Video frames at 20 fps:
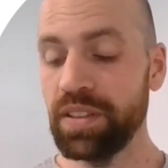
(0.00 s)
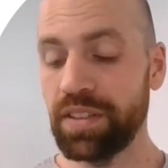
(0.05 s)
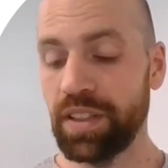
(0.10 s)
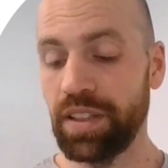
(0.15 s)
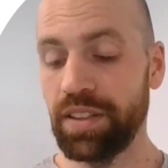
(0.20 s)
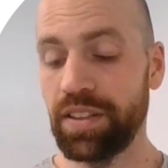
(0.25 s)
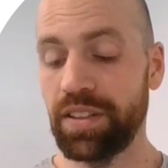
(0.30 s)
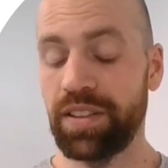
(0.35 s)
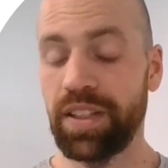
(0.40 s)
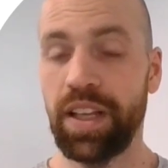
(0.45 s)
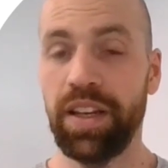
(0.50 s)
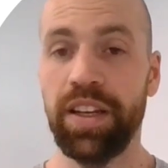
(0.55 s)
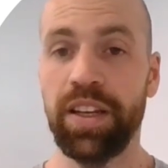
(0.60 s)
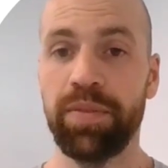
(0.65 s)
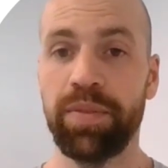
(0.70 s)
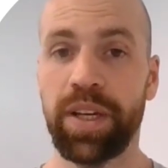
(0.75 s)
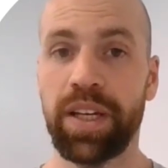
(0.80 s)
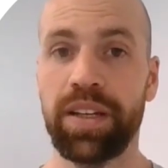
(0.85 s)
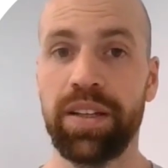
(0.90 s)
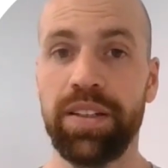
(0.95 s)
Then the
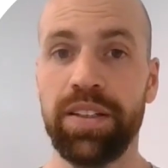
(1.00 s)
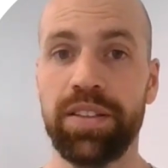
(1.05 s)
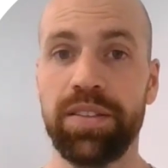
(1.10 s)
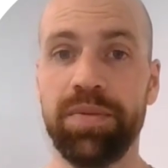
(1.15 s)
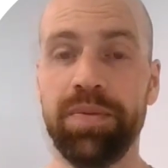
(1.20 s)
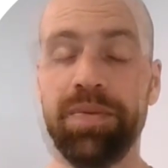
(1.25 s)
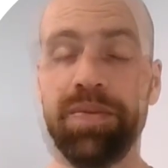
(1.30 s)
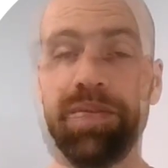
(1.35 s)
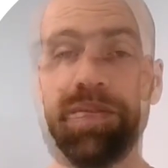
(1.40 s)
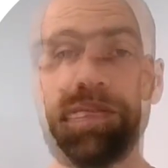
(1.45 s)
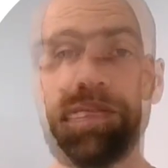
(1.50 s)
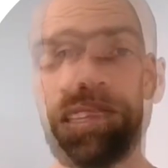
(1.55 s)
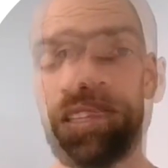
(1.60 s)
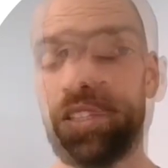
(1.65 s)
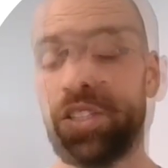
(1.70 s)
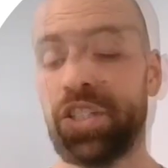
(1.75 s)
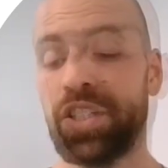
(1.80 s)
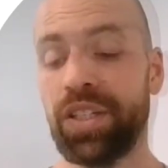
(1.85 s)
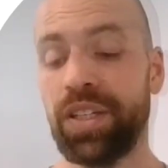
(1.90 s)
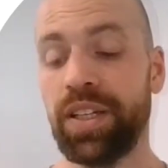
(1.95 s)
sending mechanism,
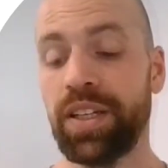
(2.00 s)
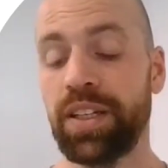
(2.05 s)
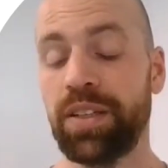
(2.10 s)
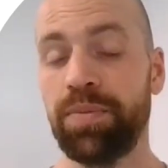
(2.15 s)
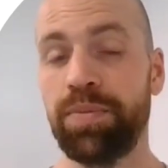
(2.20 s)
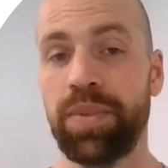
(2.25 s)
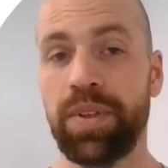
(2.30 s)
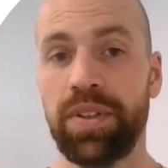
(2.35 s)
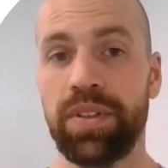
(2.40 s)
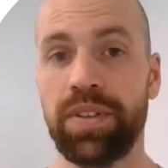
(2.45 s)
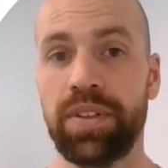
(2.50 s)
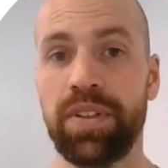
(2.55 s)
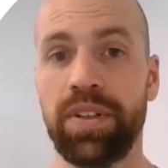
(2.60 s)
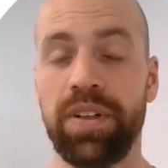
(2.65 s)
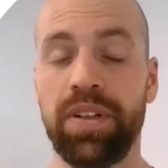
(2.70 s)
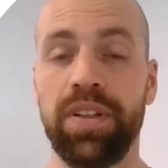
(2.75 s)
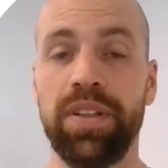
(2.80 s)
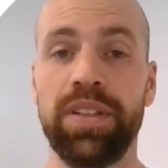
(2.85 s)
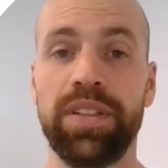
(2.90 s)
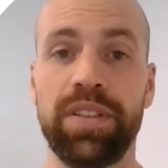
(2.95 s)
Handshake
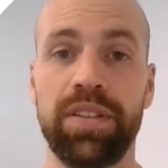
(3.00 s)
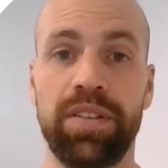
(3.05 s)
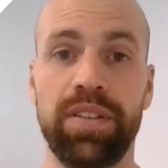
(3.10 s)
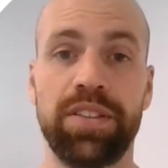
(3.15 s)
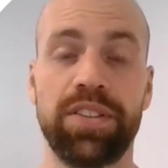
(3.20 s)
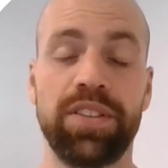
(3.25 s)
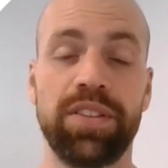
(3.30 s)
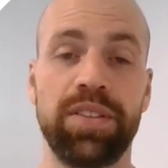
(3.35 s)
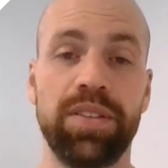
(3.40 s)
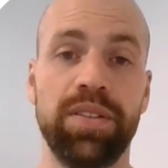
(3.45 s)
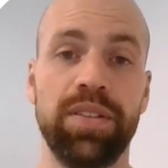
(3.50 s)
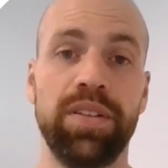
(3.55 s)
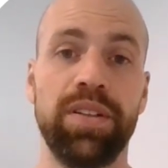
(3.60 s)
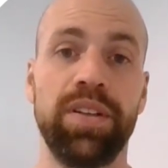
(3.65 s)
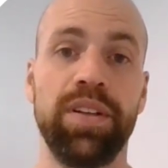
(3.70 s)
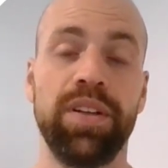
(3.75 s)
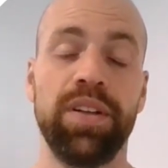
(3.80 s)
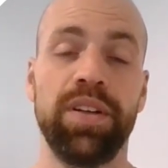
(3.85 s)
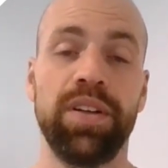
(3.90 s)
protocol, and also